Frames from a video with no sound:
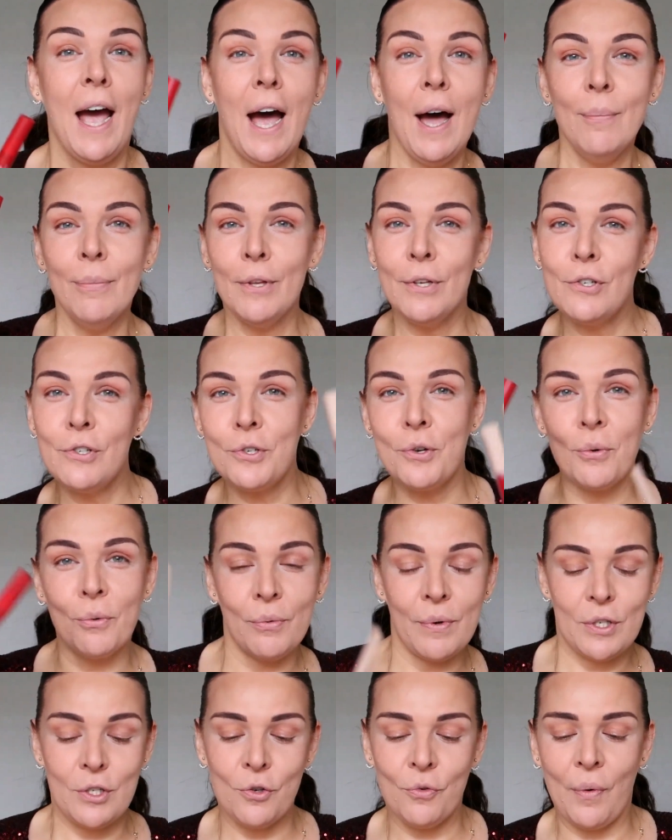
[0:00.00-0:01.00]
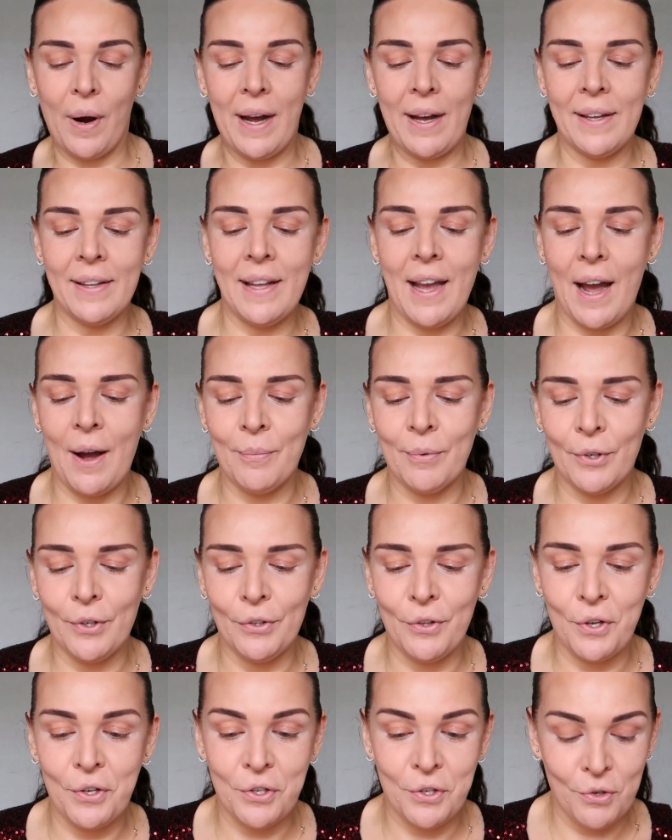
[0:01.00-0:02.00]
I'm not sure which one I'm
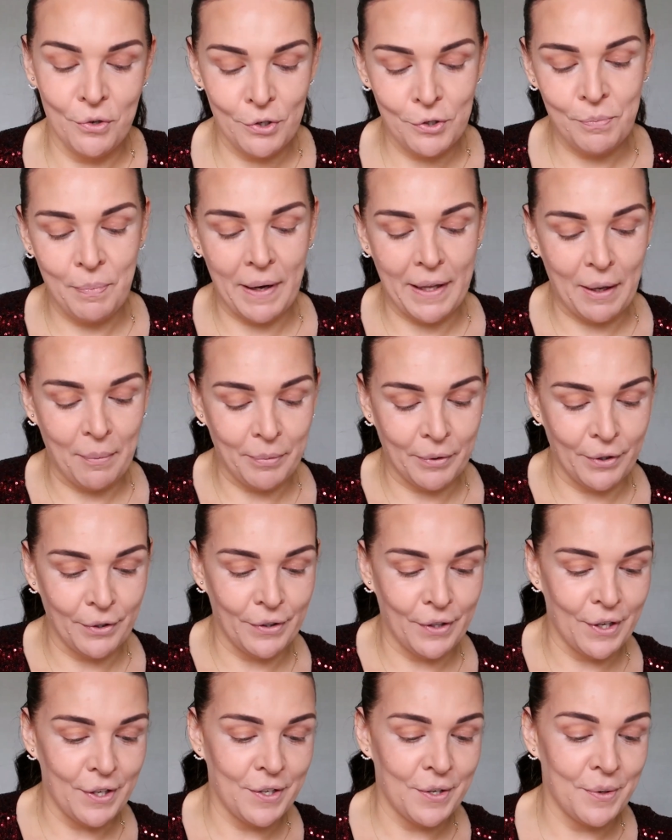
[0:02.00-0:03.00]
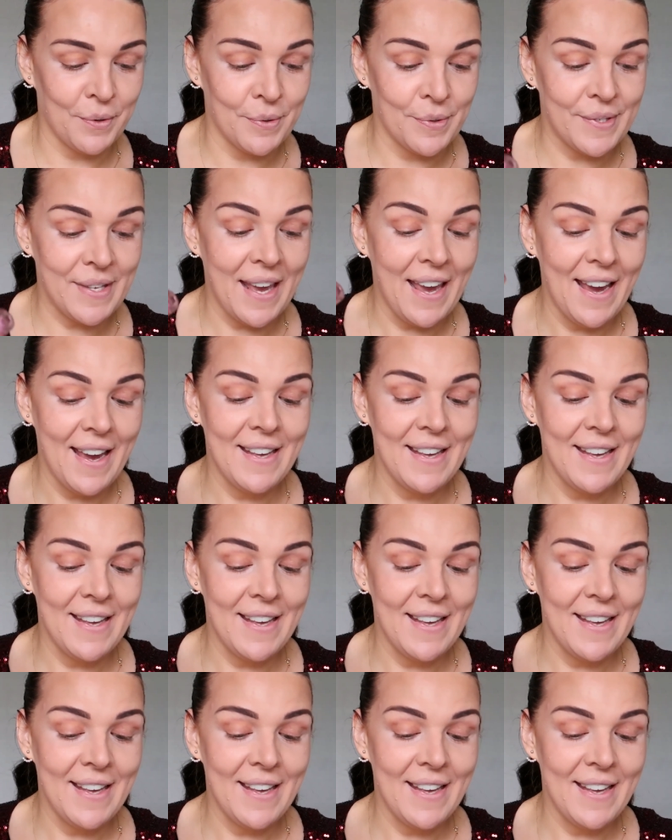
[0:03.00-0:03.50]
gonna use, but I'm gonna use.